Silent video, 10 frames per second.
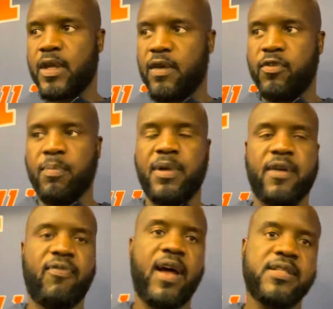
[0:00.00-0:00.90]
If you're big,
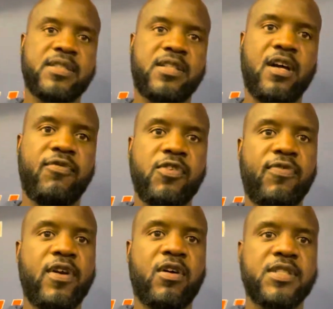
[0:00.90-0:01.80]
fast, and tough, you
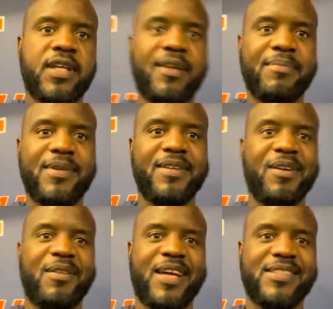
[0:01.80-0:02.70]
fit our scheme. You
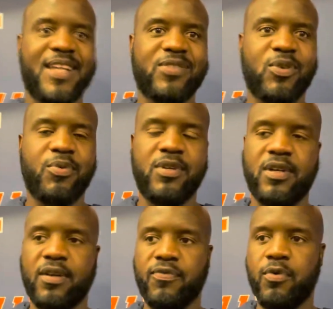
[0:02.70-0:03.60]
know, that's what we're
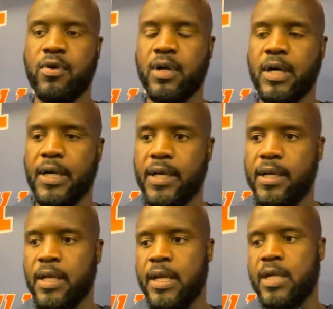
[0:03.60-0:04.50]
looking for.
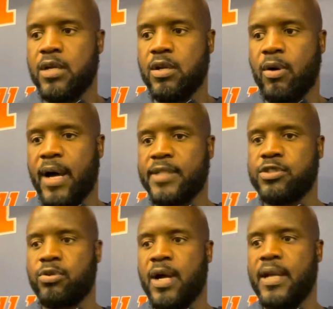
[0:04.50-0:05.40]
You know, I
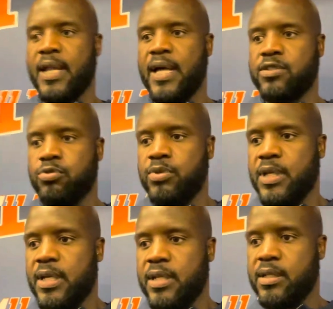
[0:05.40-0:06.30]
try not to
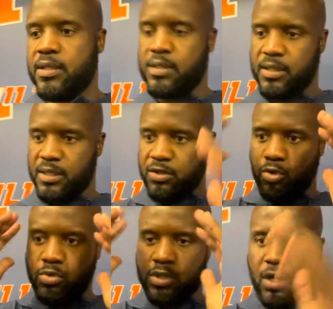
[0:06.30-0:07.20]
get
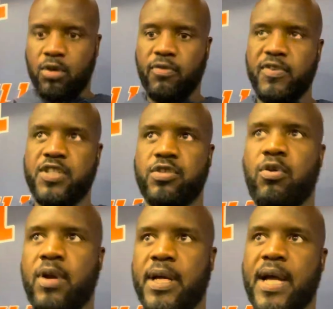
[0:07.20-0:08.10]
too tunnel vision
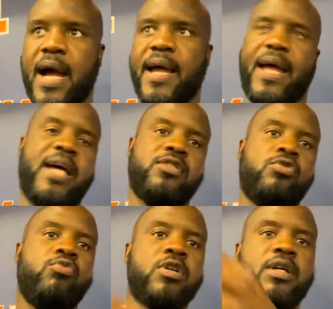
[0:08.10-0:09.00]
on a guy that has
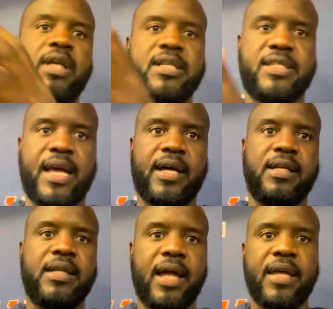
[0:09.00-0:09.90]
to look
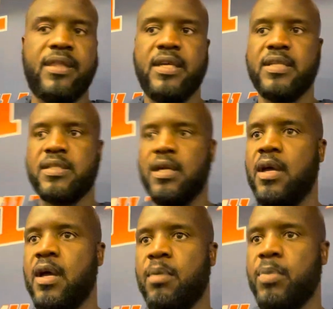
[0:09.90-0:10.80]
exactly like this.
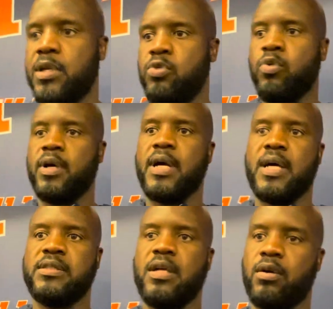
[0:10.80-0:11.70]
But you want
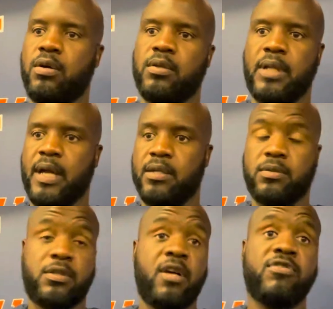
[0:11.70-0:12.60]
guys that are like
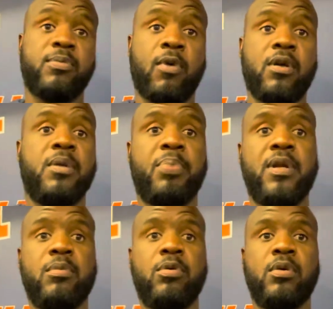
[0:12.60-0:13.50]
tough, smart, and
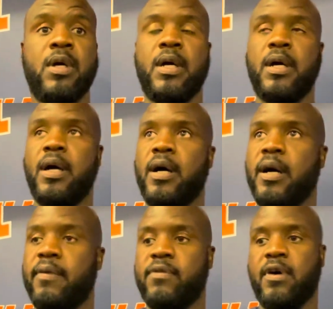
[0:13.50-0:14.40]
dependable.
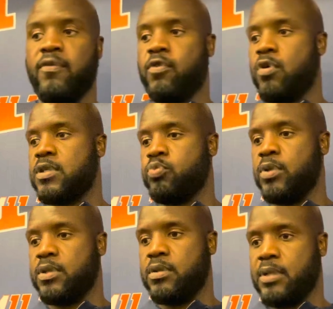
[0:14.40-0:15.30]
Of course,
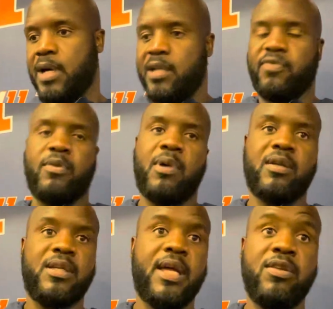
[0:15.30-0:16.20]
with college football
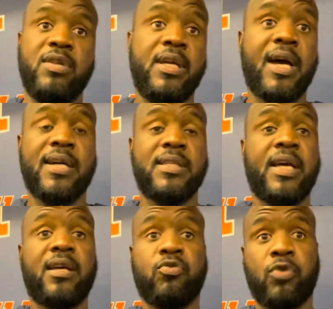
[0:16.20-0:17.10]
today, you need guys
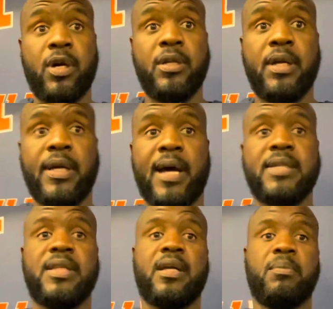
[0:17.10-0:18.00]
that can run and guys
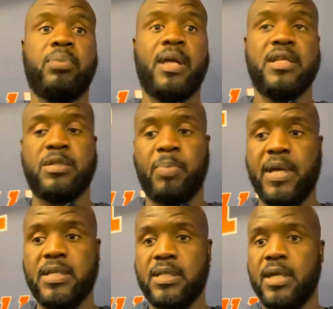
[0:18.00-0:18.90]
that can play in
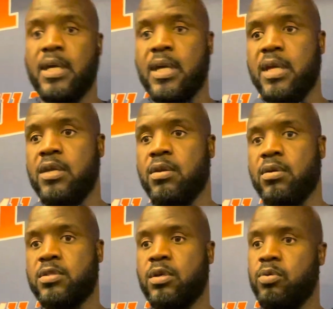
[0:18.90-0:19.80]
space. You know,
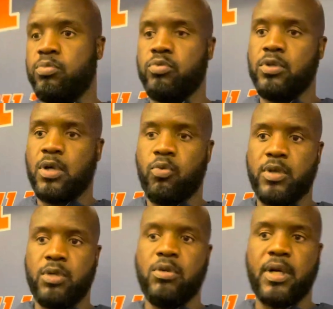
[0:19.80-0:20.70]
so, you know,
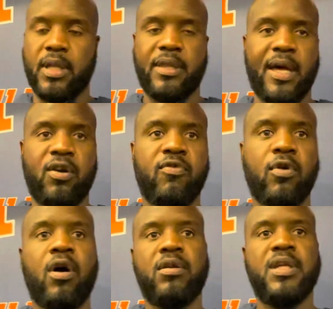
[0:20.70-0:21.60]
when you look at that
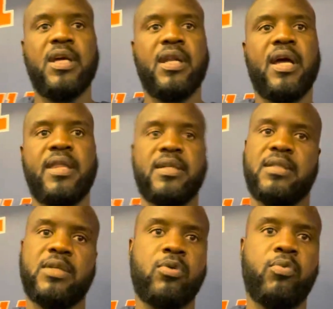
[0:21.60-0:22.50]
overall DNA,
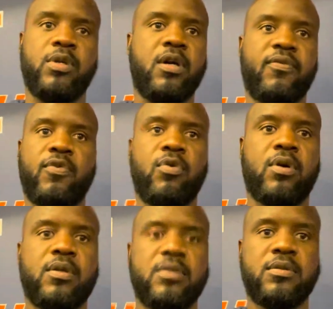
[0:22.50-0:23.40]
that's what we're looking for.
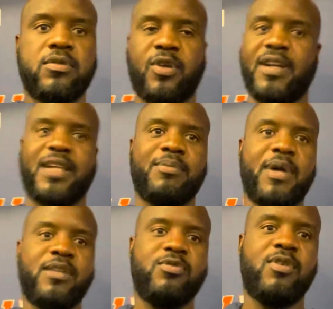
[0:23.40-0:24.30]
Try not to
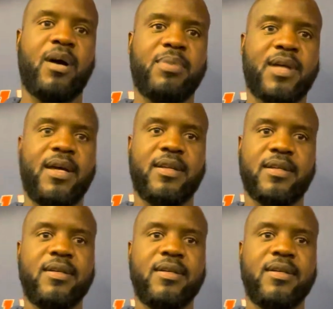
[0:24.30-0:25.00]
make it too complicated.